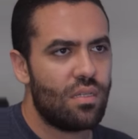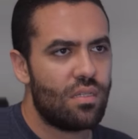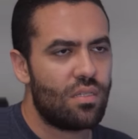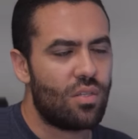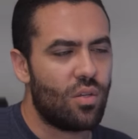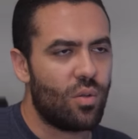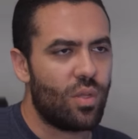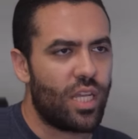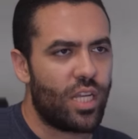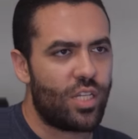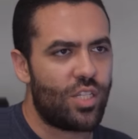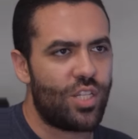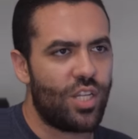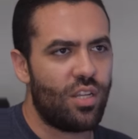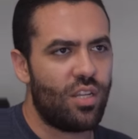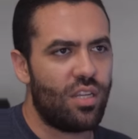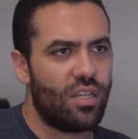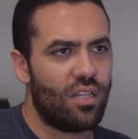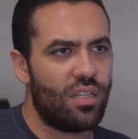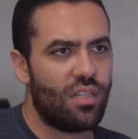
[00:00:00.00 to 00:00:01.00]
So it was like,
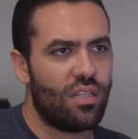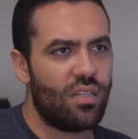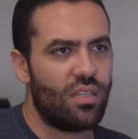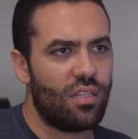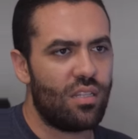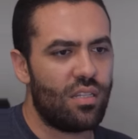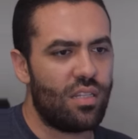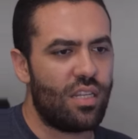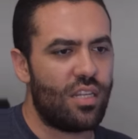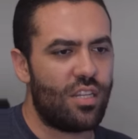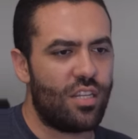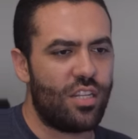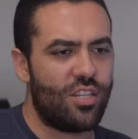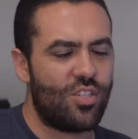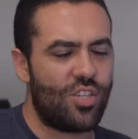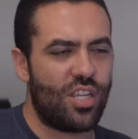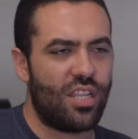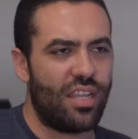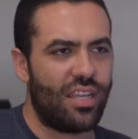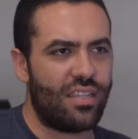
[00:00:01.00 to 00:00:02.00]
she did. Did
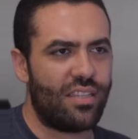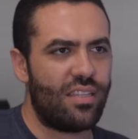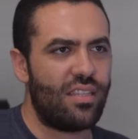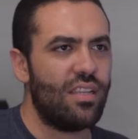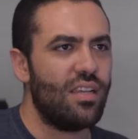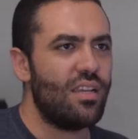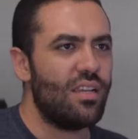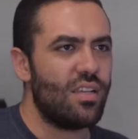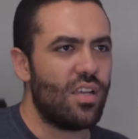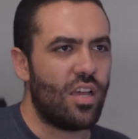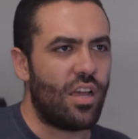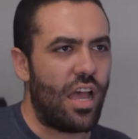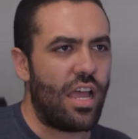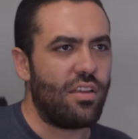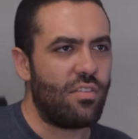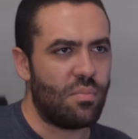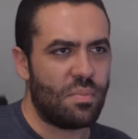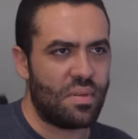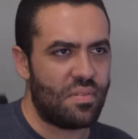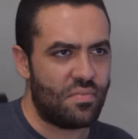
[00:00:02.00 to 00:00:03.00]
she like? I
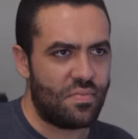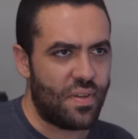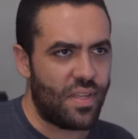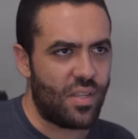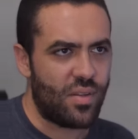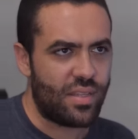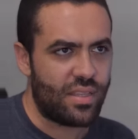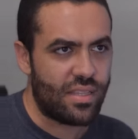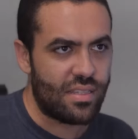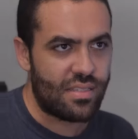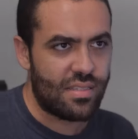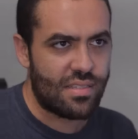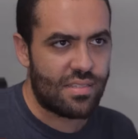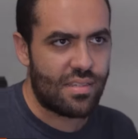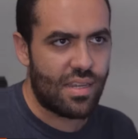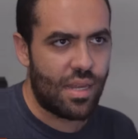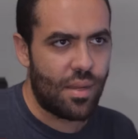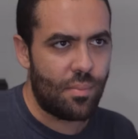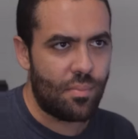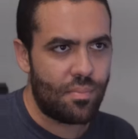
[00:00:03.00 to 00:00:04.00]
haven't been following this the
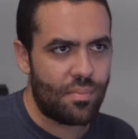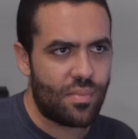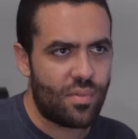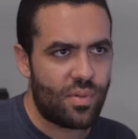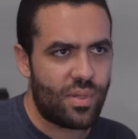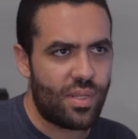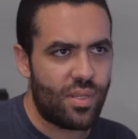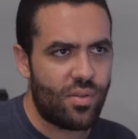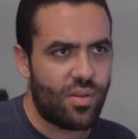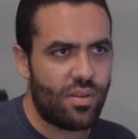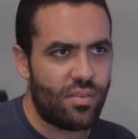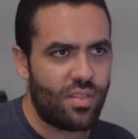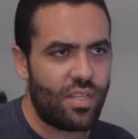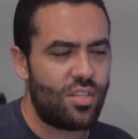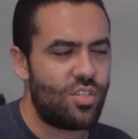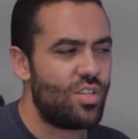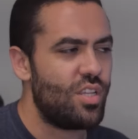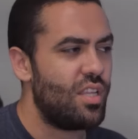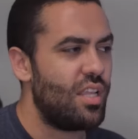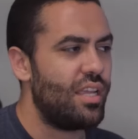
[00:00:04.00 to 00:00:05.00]
same way you have. Did
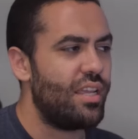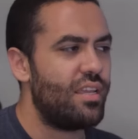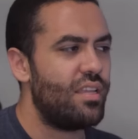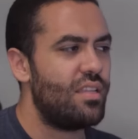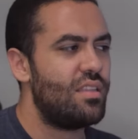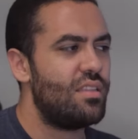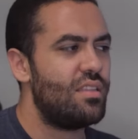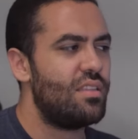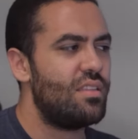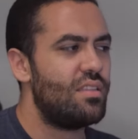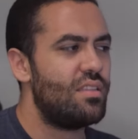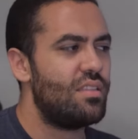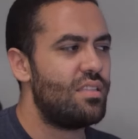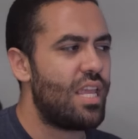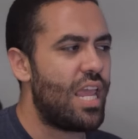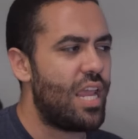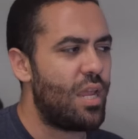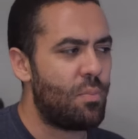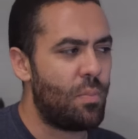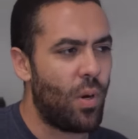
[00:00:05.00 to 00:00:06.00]
she like
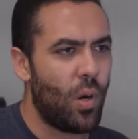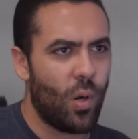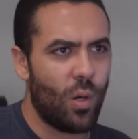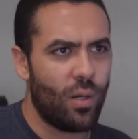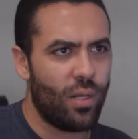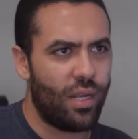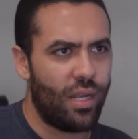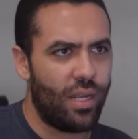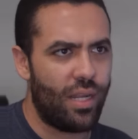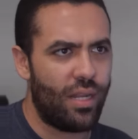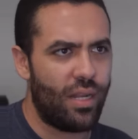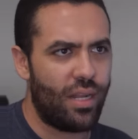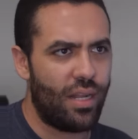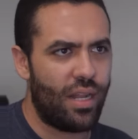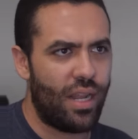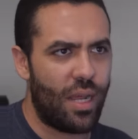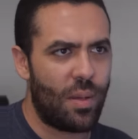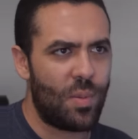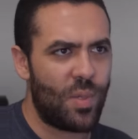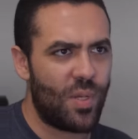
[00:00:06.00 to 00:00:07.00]
take part in
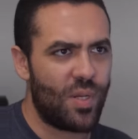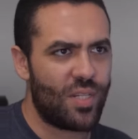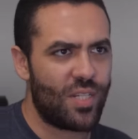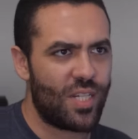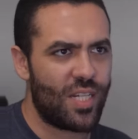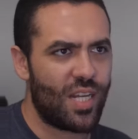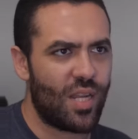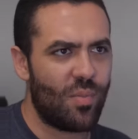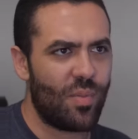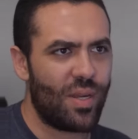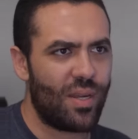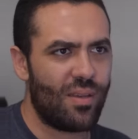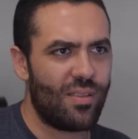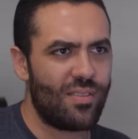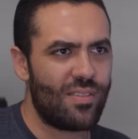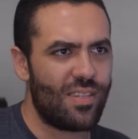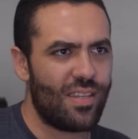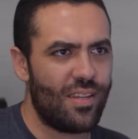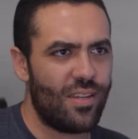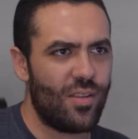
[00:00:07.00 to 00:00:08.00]
ammunition coming on
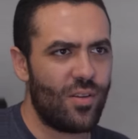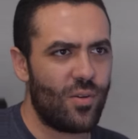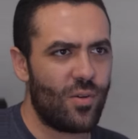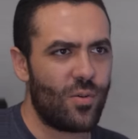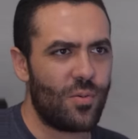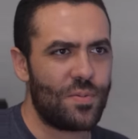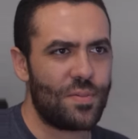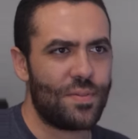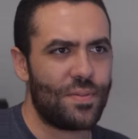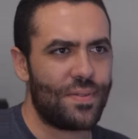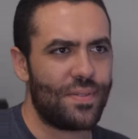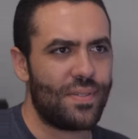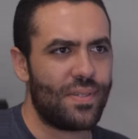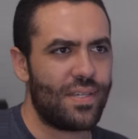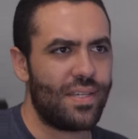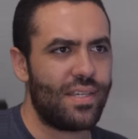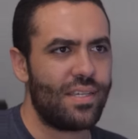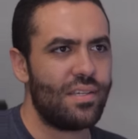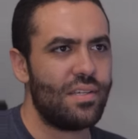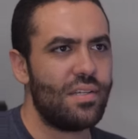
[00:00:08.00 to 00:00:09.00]
scene, or were
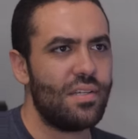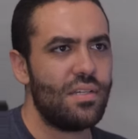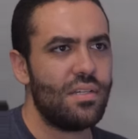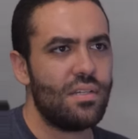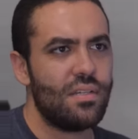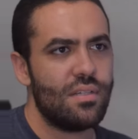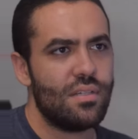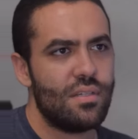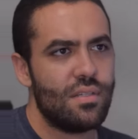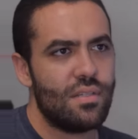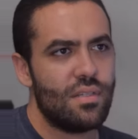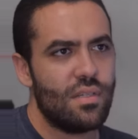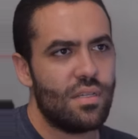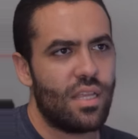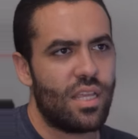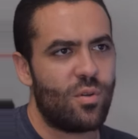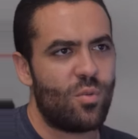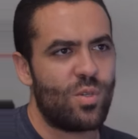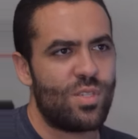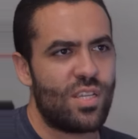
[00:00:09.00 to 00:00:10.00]
like they,
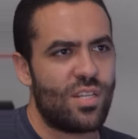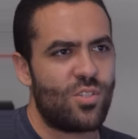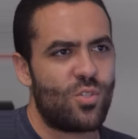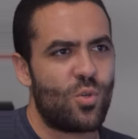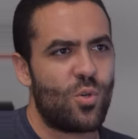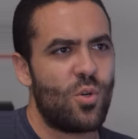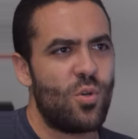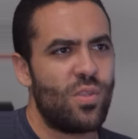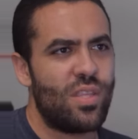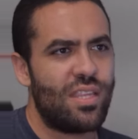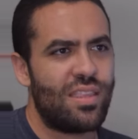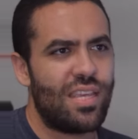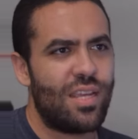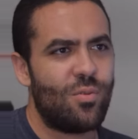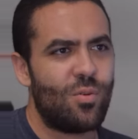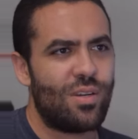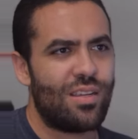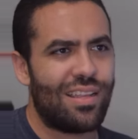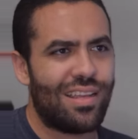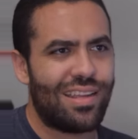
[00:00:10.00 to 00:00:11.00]
they like, was never, it true that they
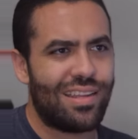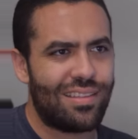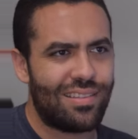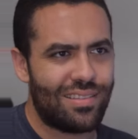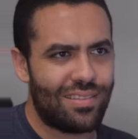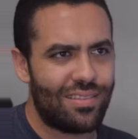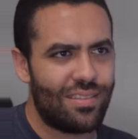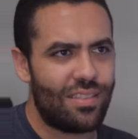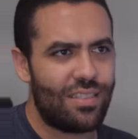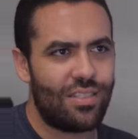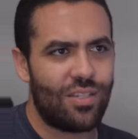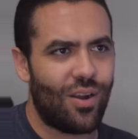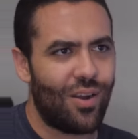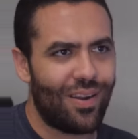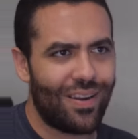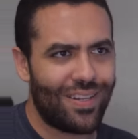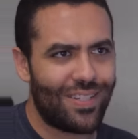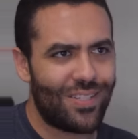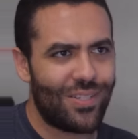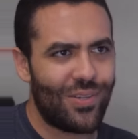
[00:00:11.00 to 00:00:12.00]
were like
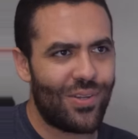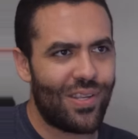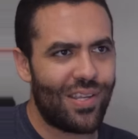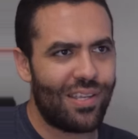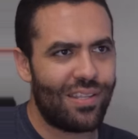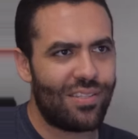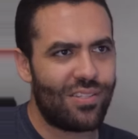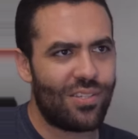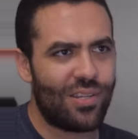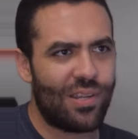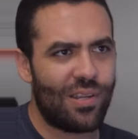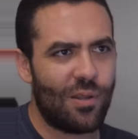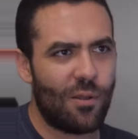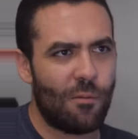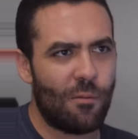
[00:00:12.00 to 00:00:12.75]
target shooting and shit?